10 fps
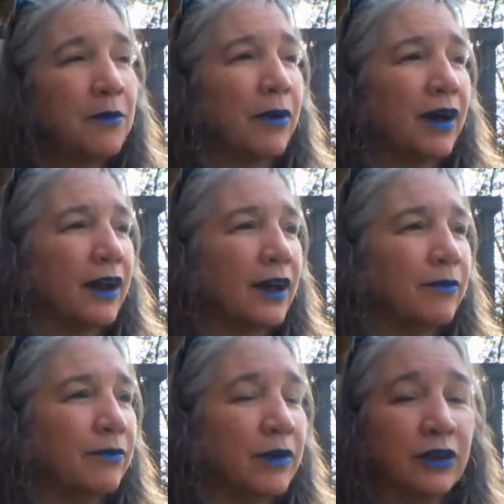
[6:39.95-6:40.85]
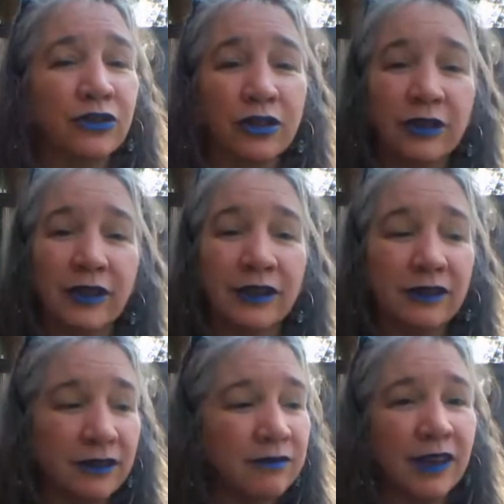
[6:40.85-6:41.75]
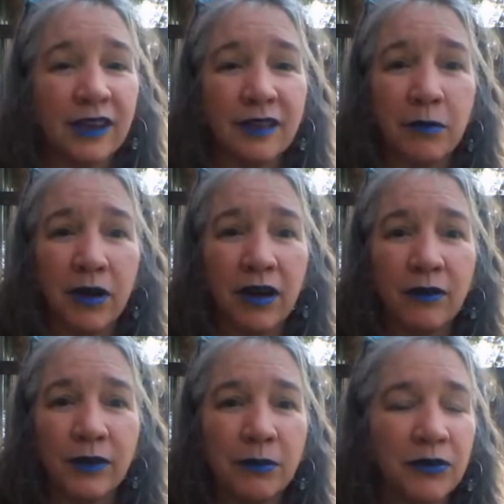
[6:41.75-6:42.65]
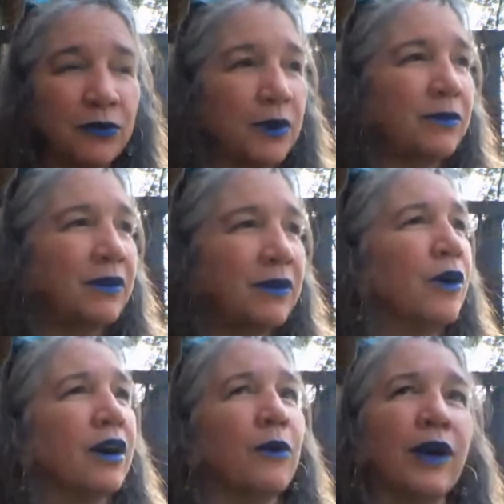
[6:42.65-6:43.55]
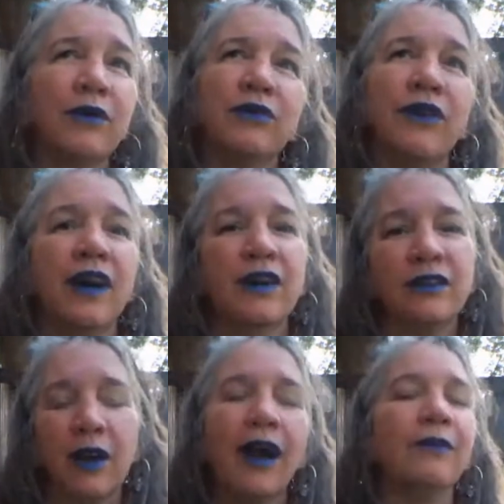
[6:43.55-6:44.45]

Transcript: but he sure did kick it in the butt when he performed it and walk away with fire.